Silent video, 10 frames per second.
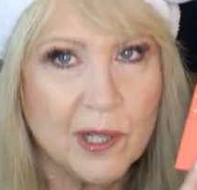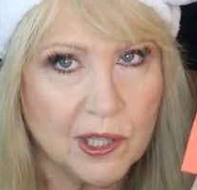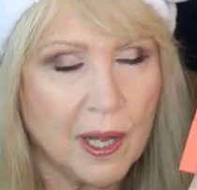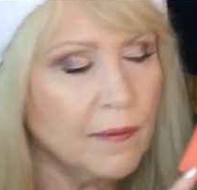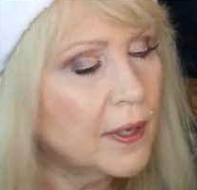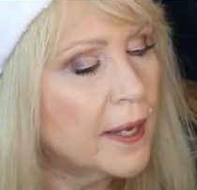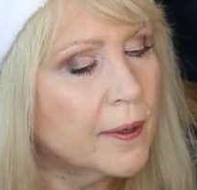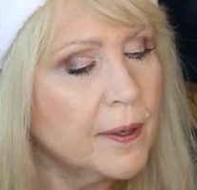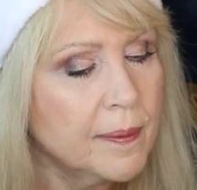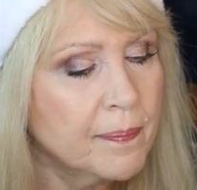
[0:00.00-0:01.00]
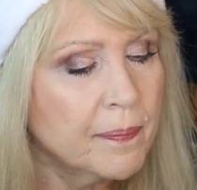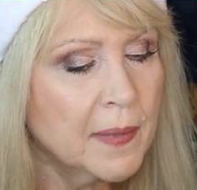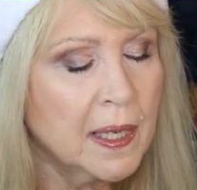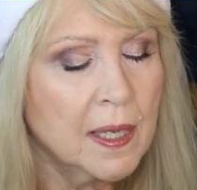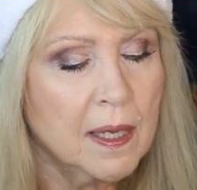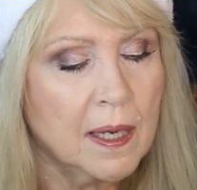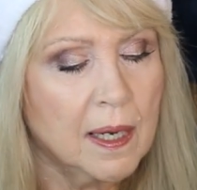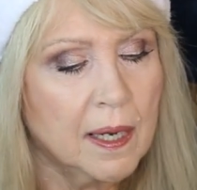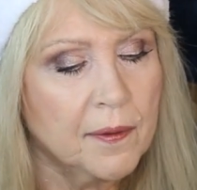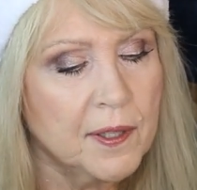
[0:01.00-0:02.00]
Love Letter.
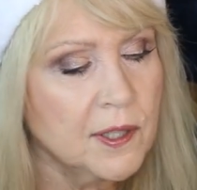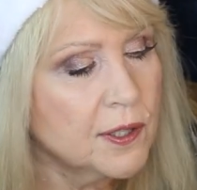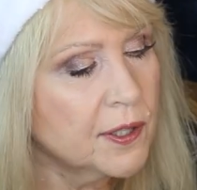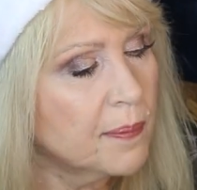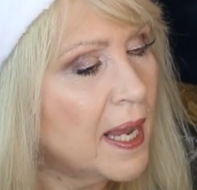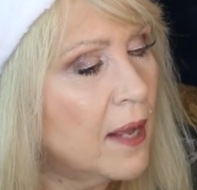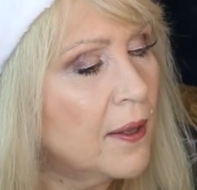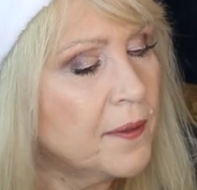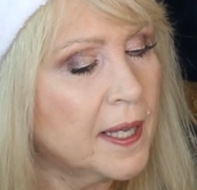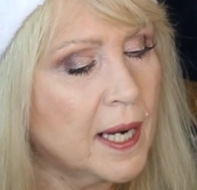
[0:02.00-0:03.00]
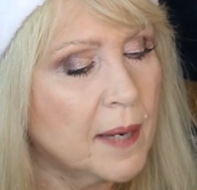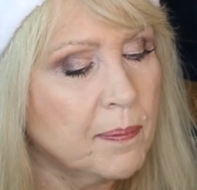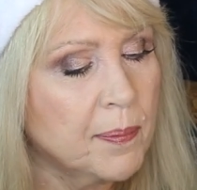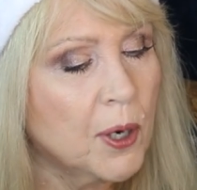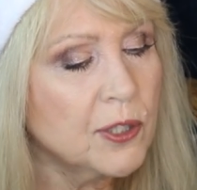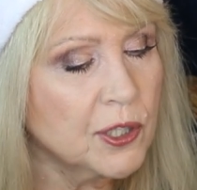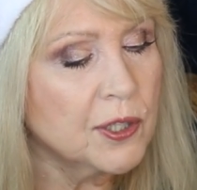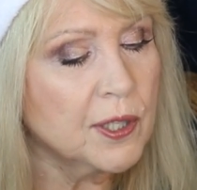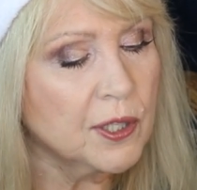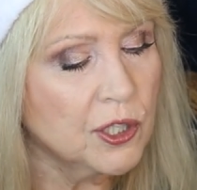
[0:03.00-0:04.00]
This is the palette that I
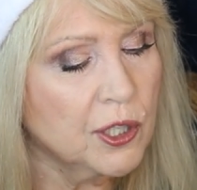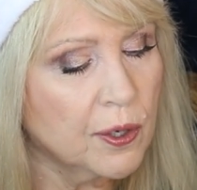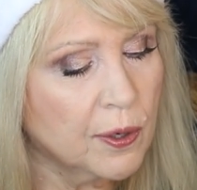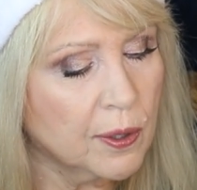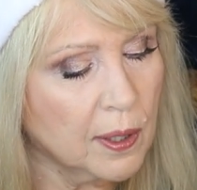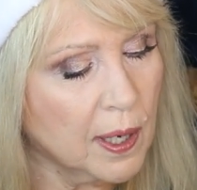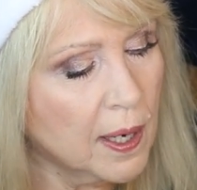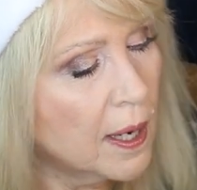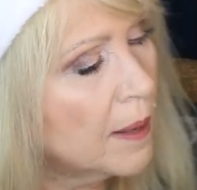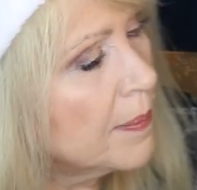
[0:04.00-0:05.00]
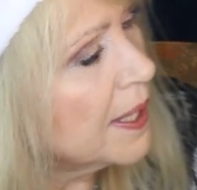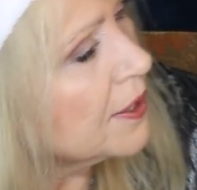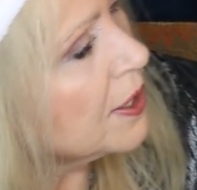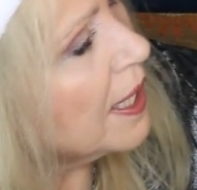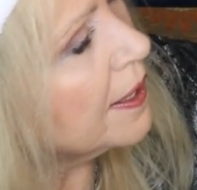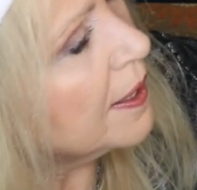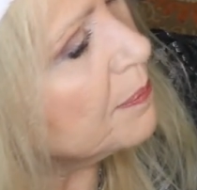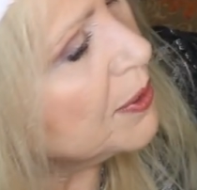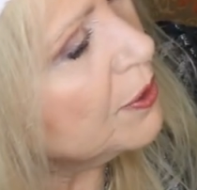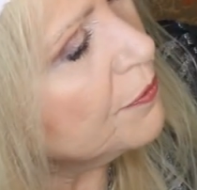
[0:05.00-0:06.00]
purchased this year. It's got a
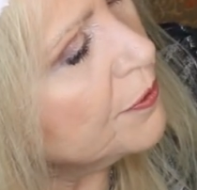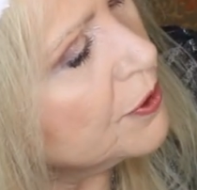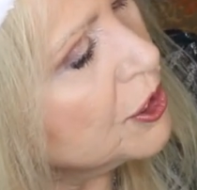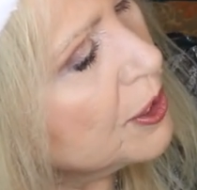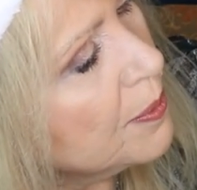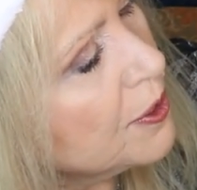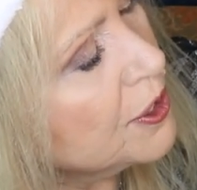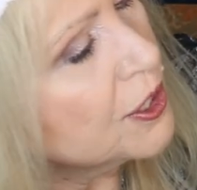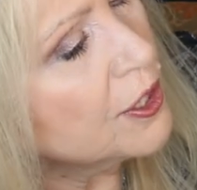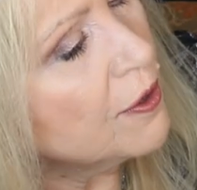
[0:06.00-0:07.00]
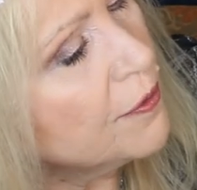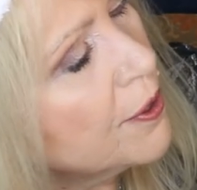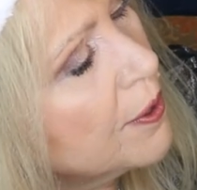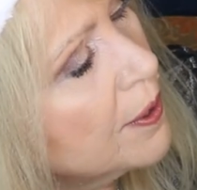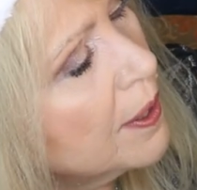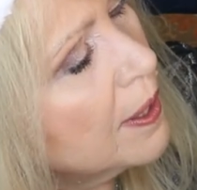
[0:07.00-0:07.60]
beautiful shimmer silver.